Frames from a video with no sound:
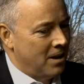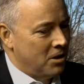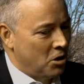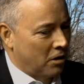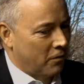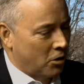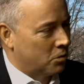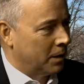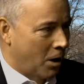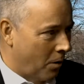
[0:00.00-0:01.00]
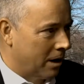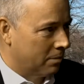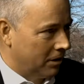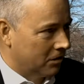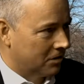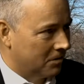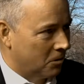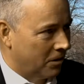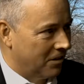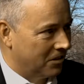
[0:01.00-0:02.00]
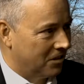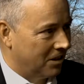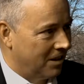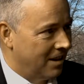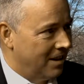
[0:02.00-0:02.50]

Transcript: you can virtually go any place within the city